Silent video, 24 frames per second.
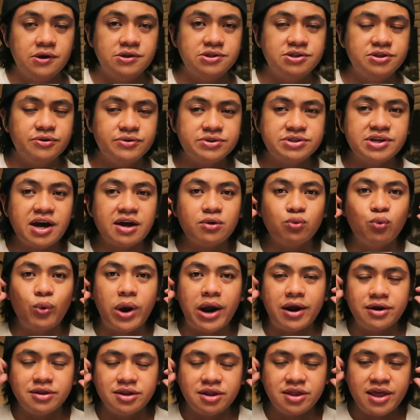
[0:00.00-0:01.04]
So it's got
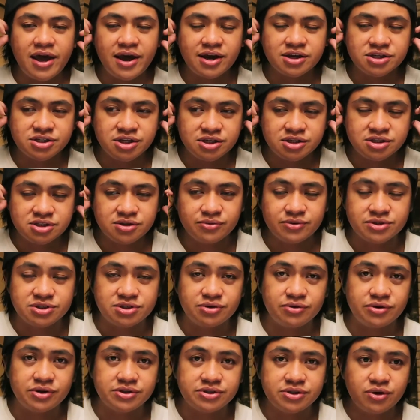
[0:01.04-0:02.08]
wear detection. So as
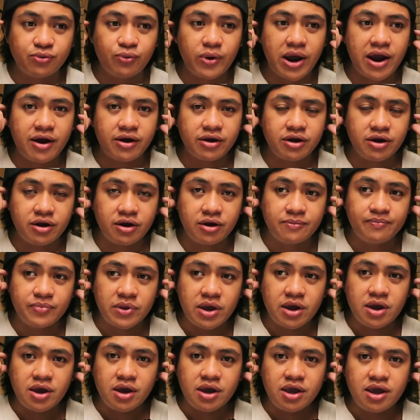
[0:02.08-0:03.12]
soon as you wear your
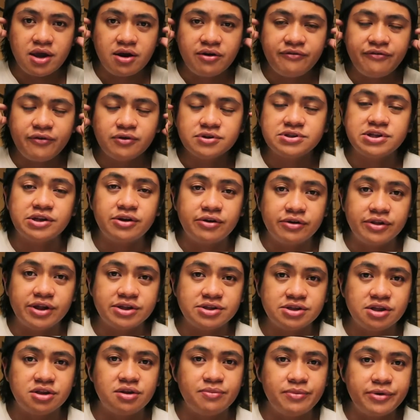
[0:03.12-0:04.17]
earphones and you're
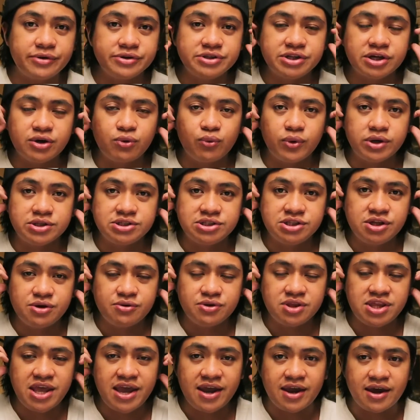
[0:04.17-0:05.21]
listening to music, once you
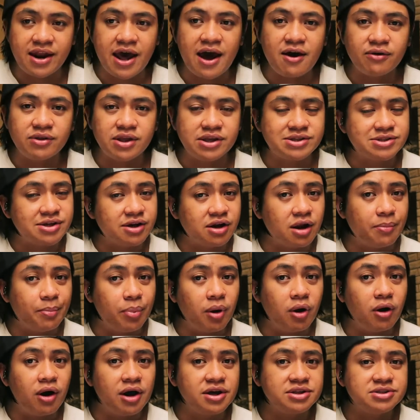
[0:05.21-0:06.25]
take it out, it's going to
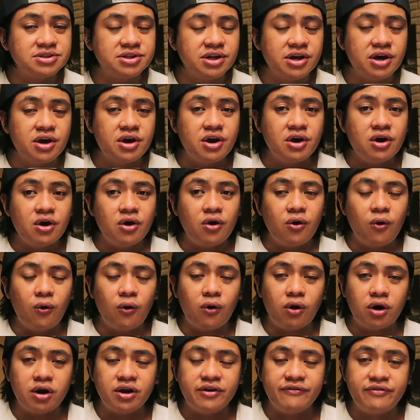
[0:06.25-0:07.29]
pause.
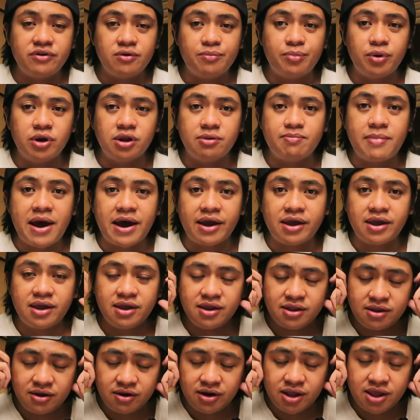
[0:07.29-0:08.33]
Or if you put it back
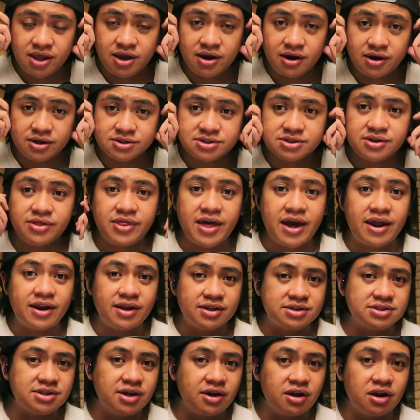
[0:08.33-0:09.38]
in your ears, then
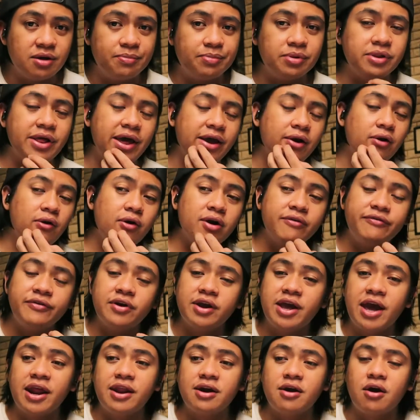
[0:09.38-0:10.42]
it's going to play. Or if
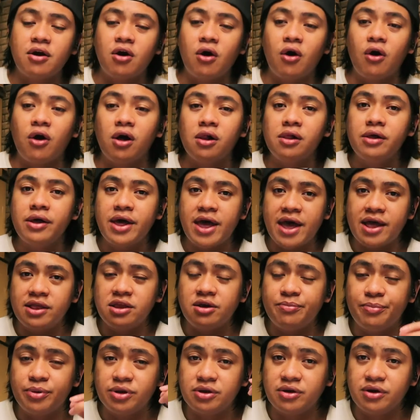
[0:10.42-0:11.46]
you're getting a call and
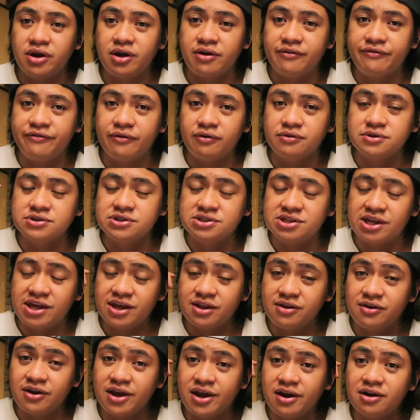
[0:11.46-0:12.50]
you put your earphones
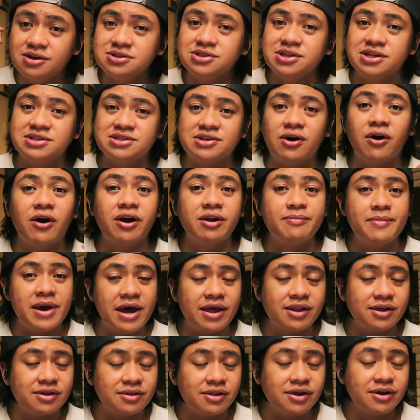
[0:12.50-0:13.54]
in your ears, it's
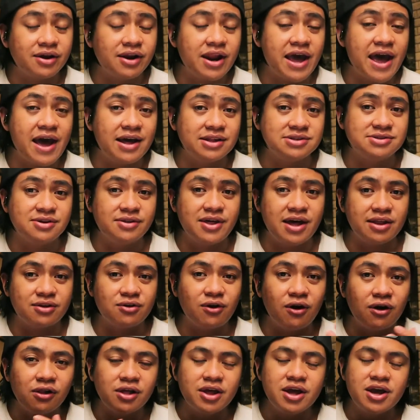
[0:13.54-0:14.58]
automatically going to answer that
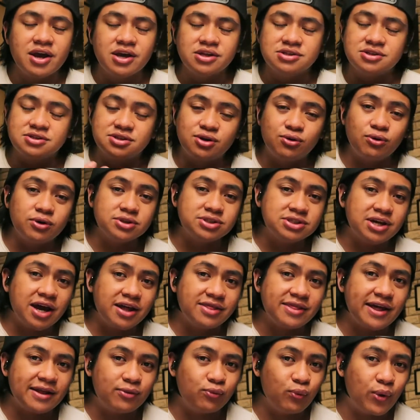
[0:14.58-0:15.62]
call. So it's cool. It's
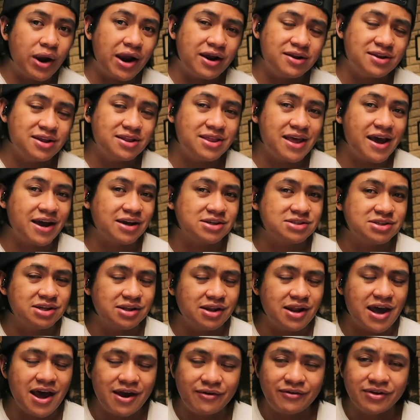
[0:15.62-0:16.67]
got that wear
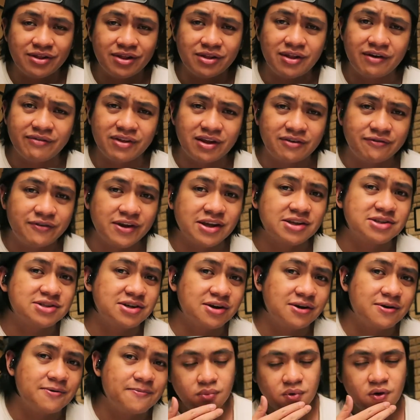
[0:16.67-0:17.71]
detection. I really love that
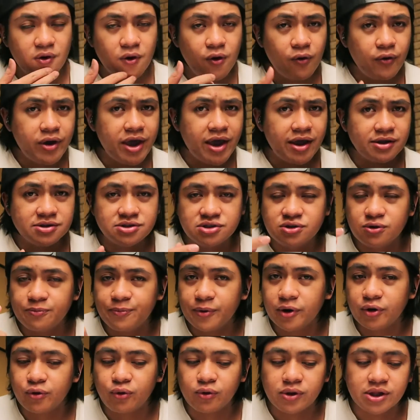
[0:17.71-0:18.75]
feature. Okay, and
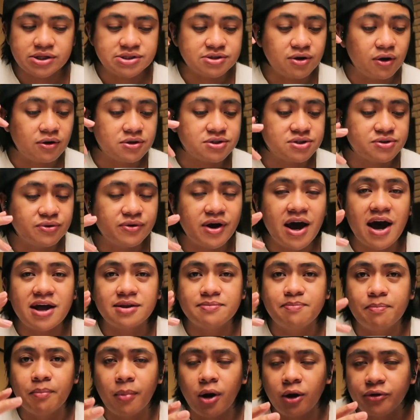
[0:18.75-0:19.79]
super cool, it's also
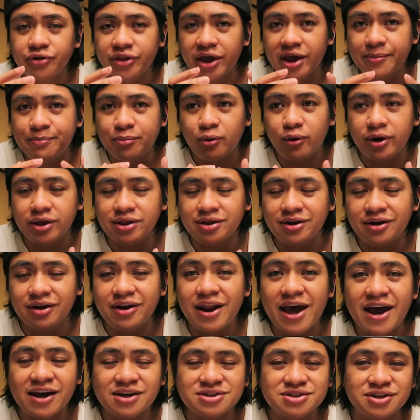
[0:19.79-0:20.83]
got multi-point
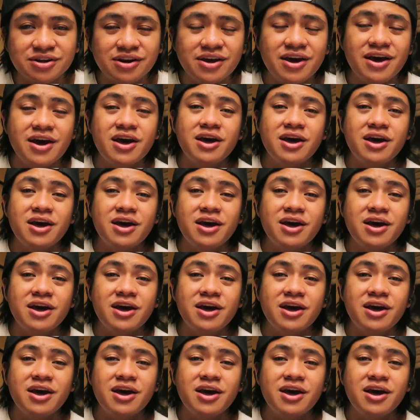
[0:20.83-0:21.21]
connection,